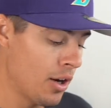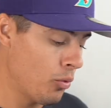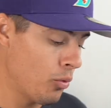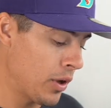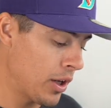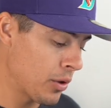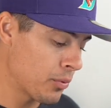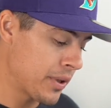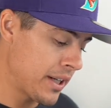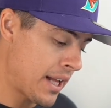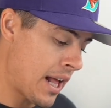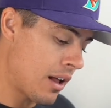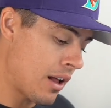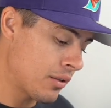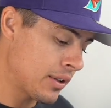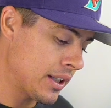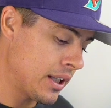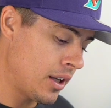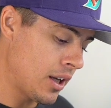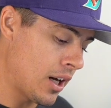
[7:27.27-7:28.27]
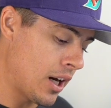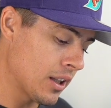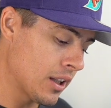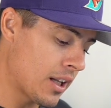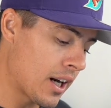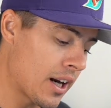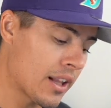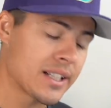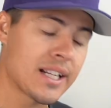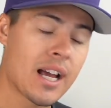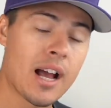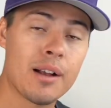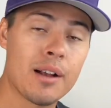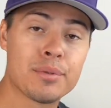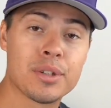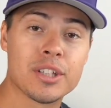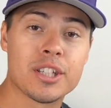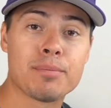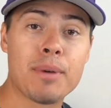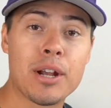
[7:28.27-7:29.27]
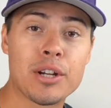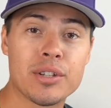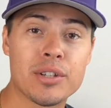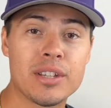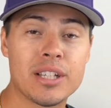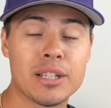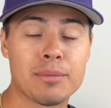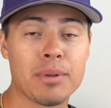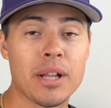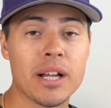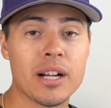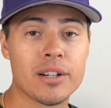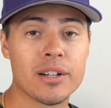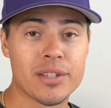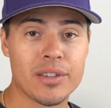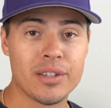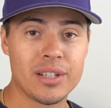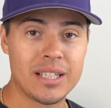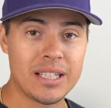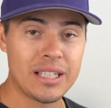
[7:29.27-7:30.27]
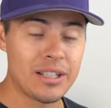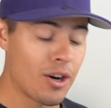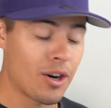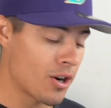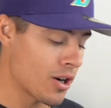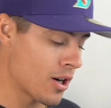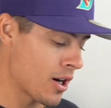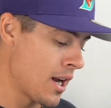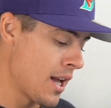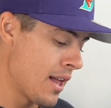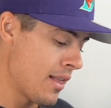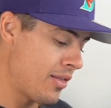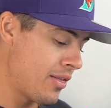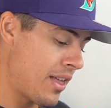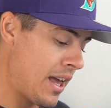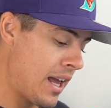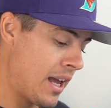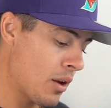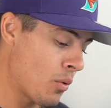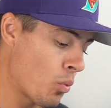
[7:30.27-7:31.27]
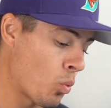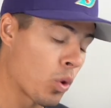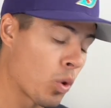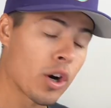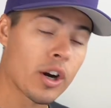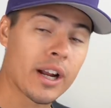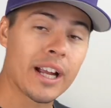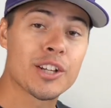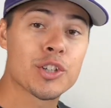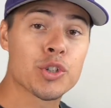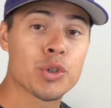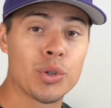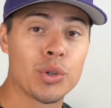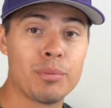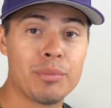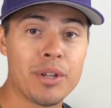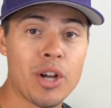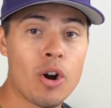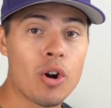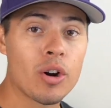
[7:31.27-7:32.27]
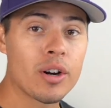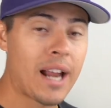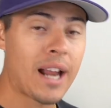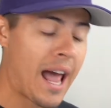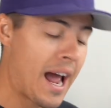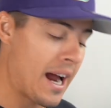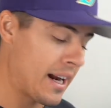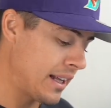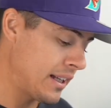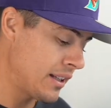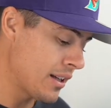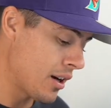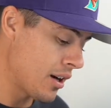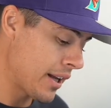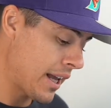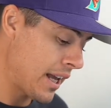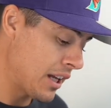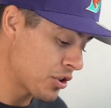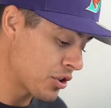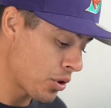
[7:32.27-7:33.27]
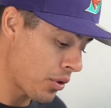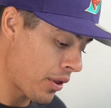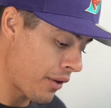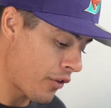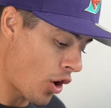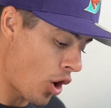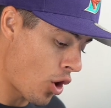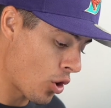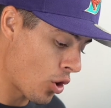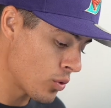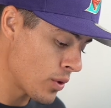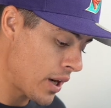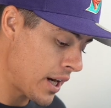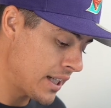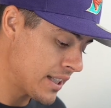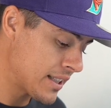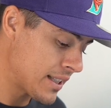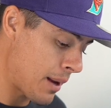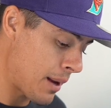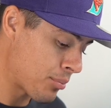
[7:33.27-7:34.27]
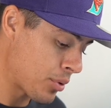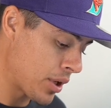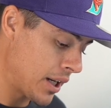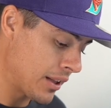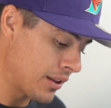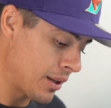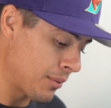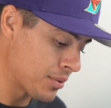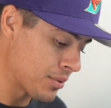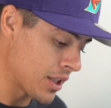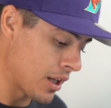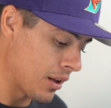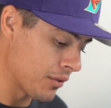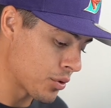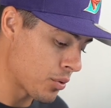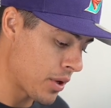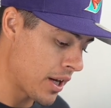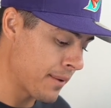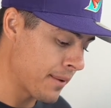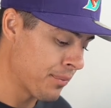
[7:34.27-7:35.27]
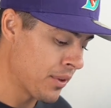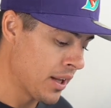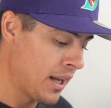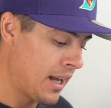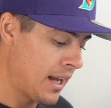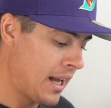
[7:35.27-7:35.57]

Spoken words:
When in reality, a lot of the times, especially these players in the DR, they work extremely hard at a young age. So they've already separated themselves, right?